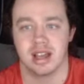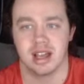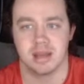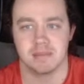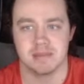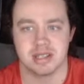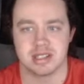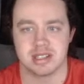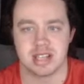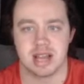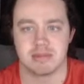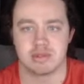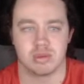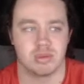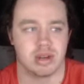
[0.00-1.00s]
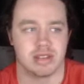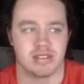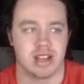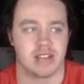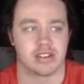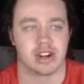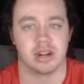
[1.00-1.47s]
It's a top
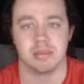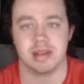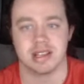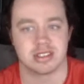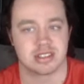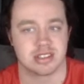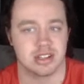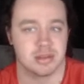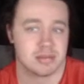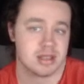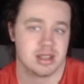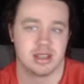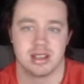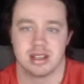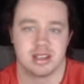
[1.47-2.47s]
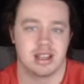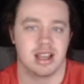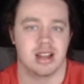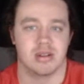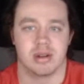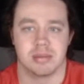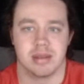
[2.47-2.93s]
25 car at best, so I don't
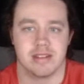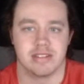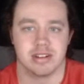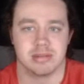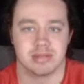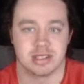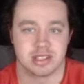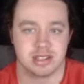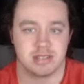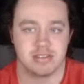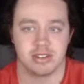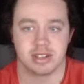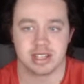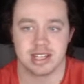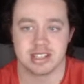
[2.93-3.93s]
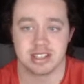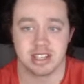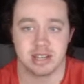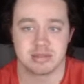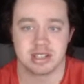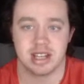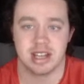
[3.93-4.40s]
want to pay for him. Doesn't feel like he has any
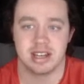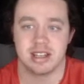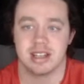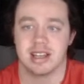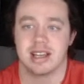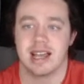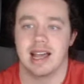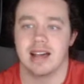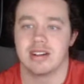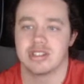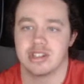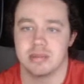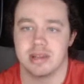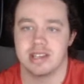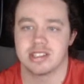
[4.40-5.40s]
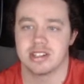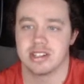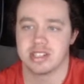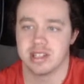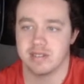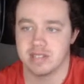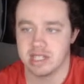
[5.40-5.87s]
upside. Alex LeBay starts
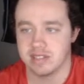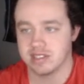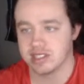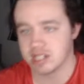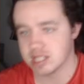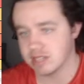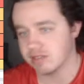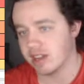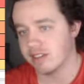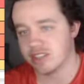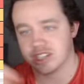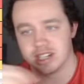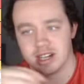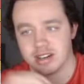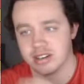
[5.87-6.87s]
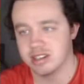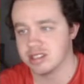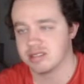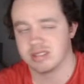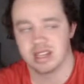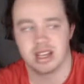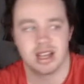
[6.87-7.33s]
17th at $6,500.
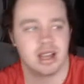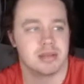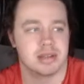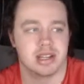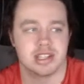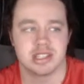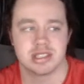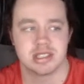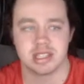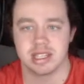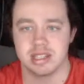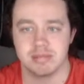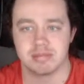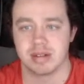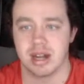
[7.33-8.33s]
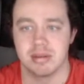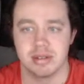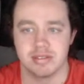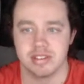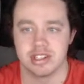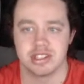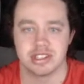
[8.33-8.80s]
I mean, I just think he probably
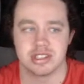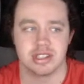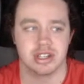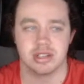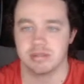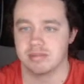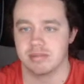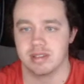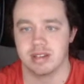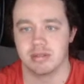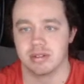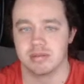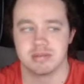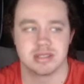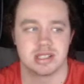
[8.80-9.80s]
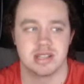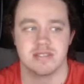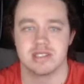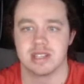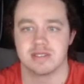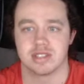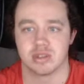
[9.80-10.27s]
finishes, anywhere from
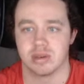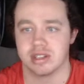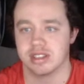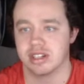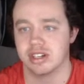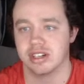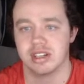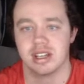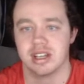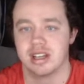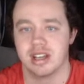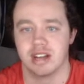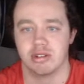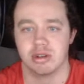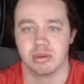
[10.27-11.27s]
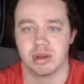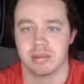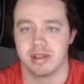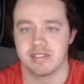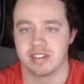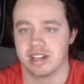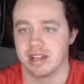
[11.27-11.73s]
17th to 23rd. I don't really want to pay
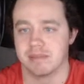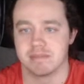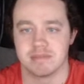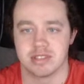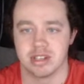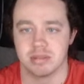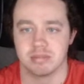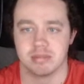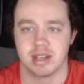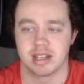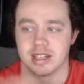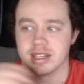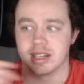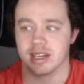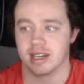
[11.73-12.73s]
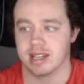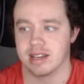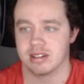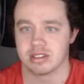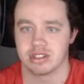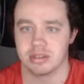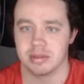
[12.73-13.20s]
for that, so I'm not going to get any
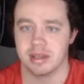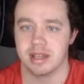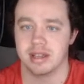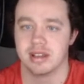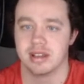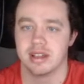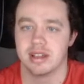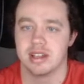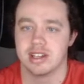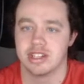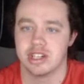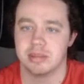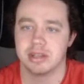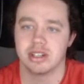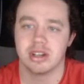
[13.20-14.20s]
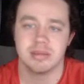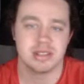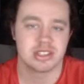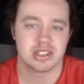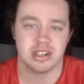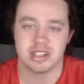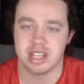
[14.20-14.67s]
Alex LeBay. Jeremy Clements
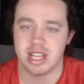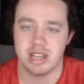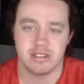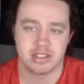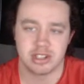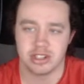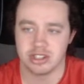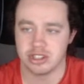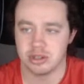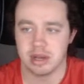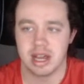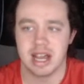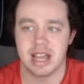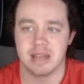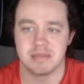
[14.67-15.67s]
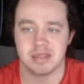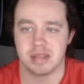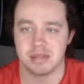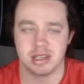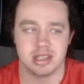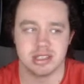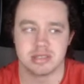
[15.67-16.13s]
starts 8th, starts too high. I mean,
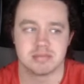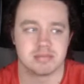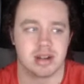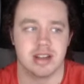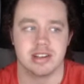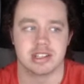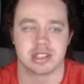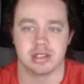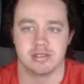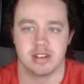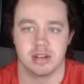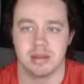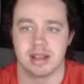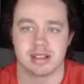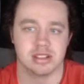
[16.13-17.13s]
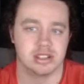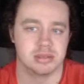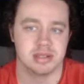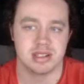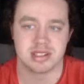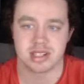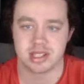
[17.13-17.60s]
he's probably just going to fall back a little bit at
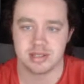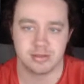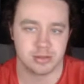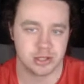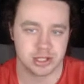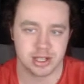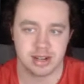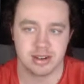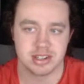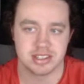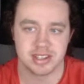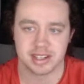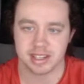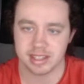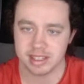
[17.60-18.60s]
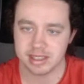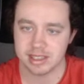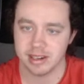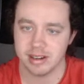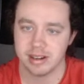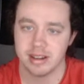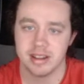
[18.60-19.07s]
$6,400. Not going to get
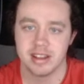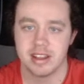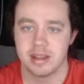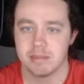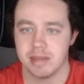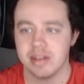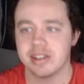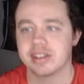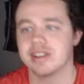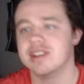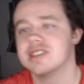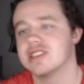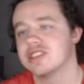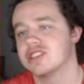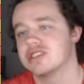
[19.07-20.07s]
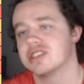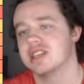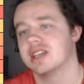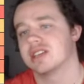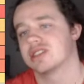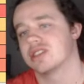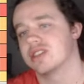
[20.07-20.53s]
there. Bailey Curry's interesting,
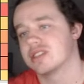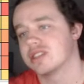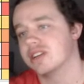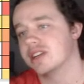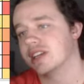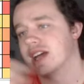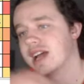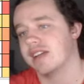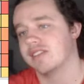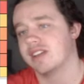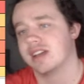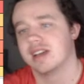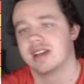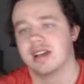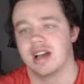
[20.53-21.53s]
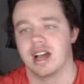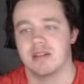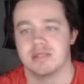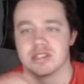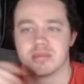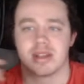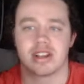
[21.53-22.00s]
starts 39th.
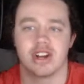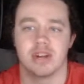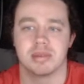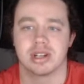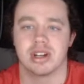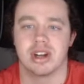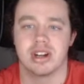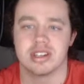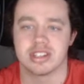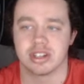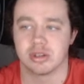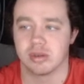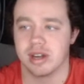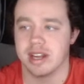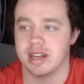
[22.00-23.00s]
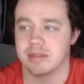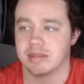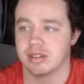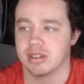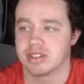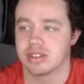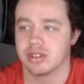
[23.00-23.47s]
This Mike Harmon car isn't great, but
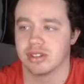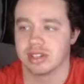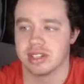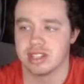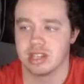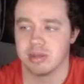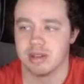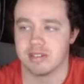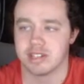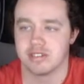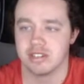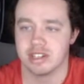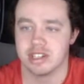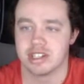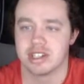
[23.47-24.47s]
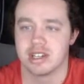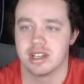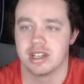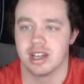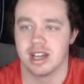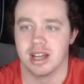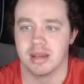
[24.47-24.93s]
let's go look at team average finish.
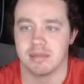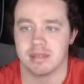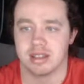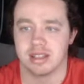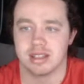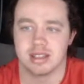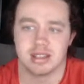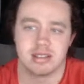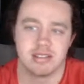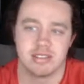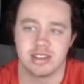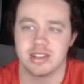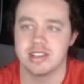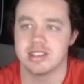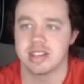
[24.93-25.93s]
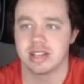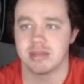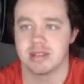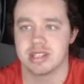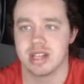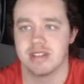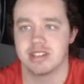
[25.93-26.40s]
32nd best
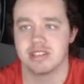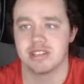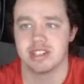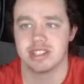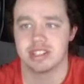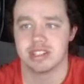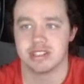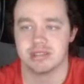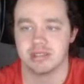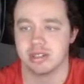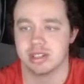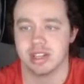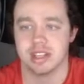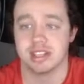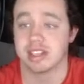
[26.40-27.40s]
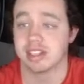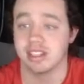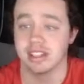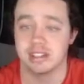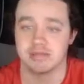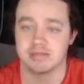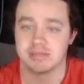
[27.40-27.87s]
average finish is really not that
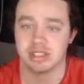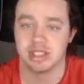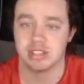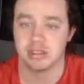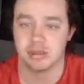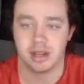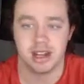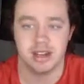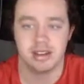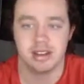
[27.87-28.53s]
good, so never mind.